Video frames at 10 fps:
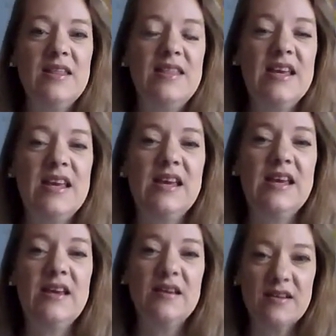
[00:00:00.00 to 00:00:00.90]

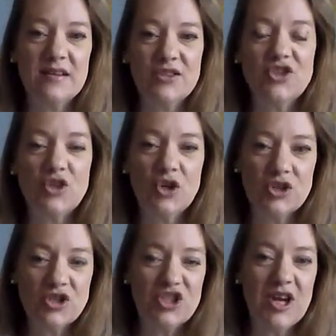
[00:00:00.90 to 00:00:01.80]
The
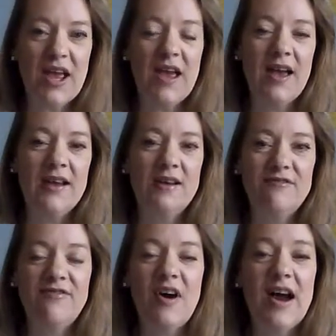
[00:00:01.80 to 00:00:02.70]
search and
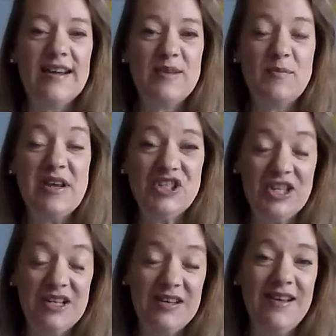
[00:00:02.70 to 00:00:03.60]
find
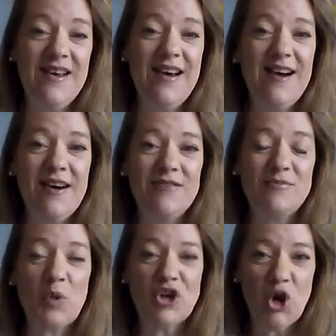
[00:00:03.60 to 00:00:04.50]
mission of
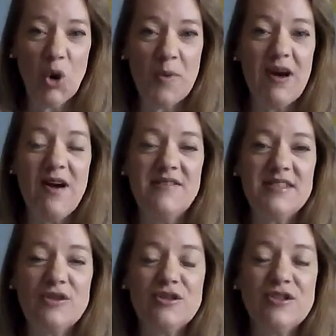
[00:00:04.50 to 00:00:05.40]
procurement
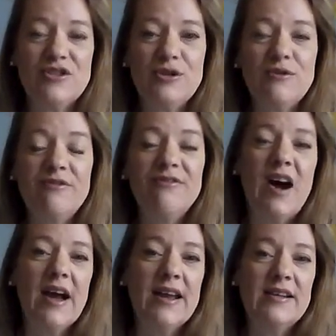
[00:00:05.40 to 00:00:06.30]
officers to
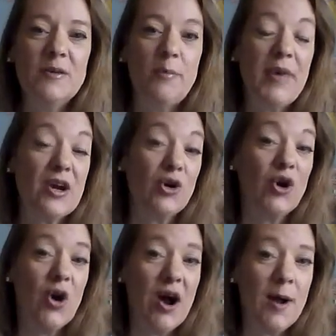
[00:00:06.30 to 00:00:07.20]
find better
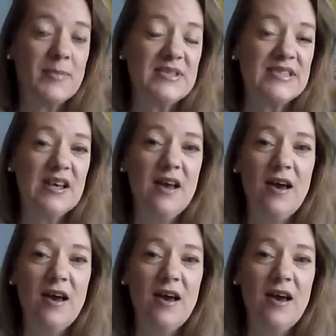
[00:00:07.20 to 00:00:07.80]
crops,